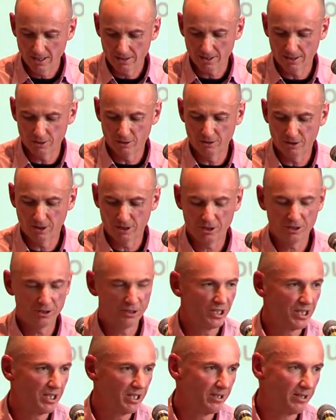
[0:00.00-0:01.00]
They do not
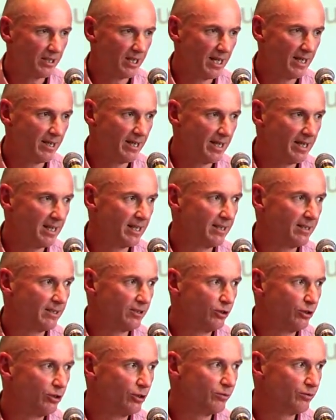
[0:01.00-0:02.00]
share any
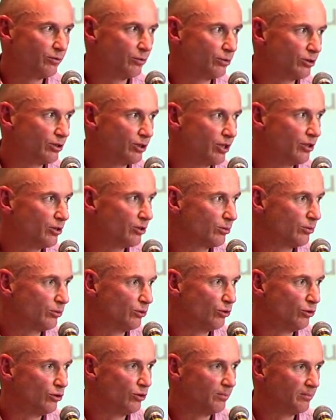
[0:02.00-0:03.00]
useful social
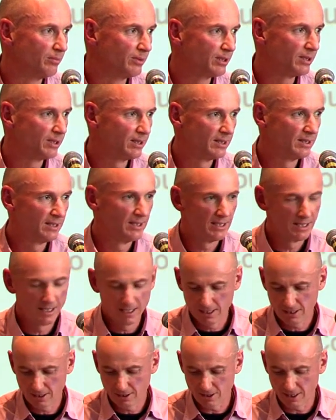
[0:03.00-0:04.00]
norms
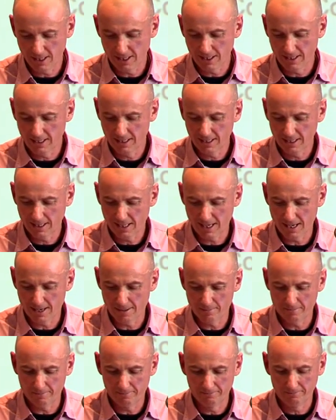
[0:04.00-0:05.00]
like
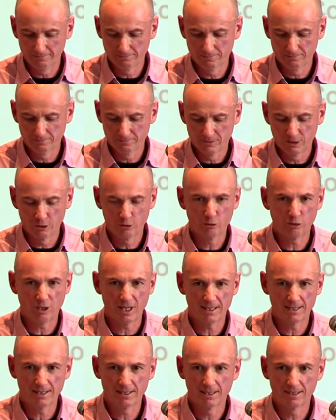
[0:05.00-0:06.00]

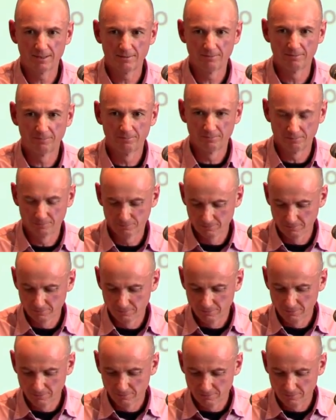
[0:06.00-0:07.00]
trust.
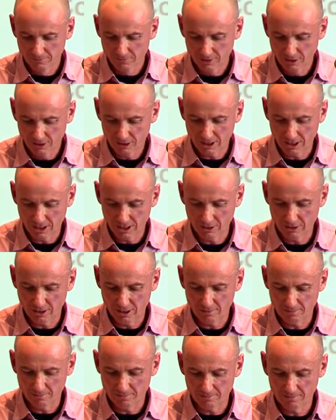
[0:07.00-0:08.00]

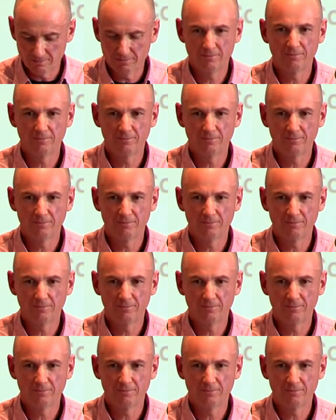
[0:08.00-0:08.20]
So